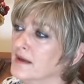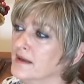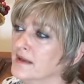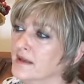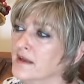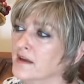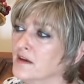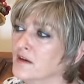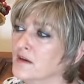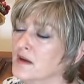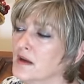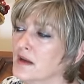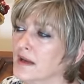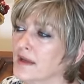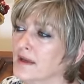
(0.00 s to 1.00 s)
here
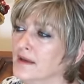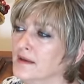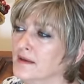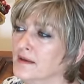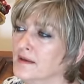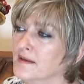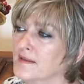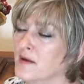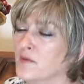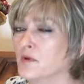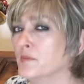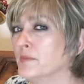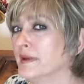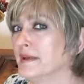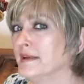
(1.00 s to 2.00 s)
and that will
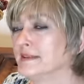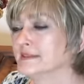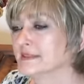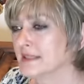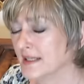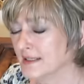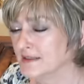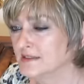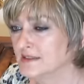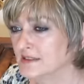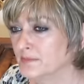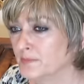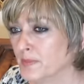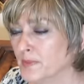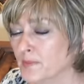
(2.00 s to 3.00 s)
be discussed,
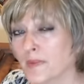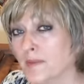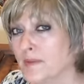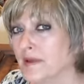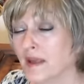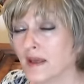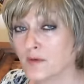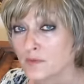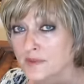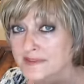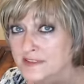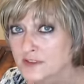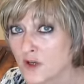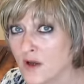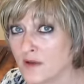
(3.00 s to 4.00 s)
but maybe not
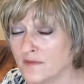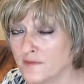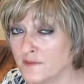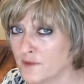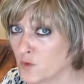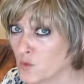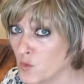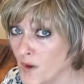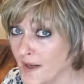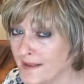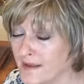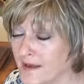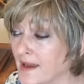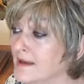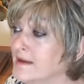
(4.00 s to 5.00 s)
resolved
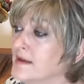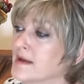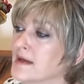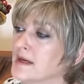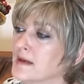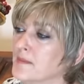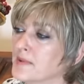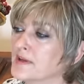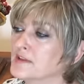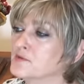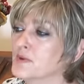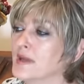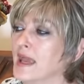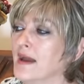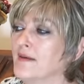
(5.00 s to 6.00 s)
quite yet, because
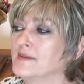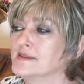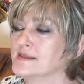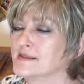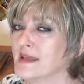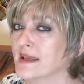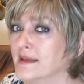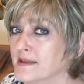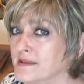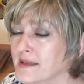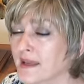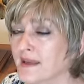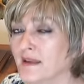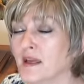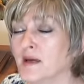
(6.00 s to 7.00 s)
we have a second
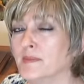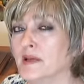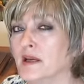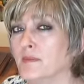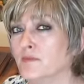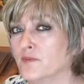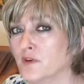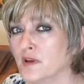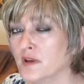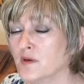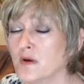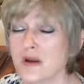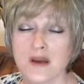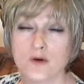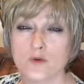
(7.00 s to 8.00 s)
date coming up for you,
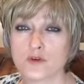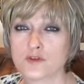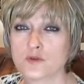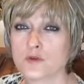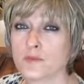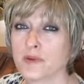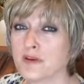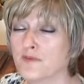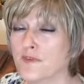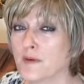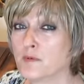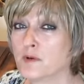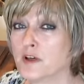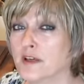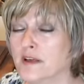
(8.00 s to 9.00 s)
which will be
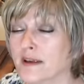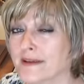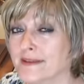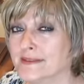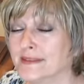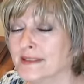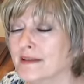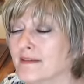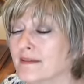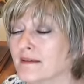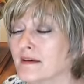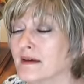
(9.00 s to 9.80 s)
February 19th.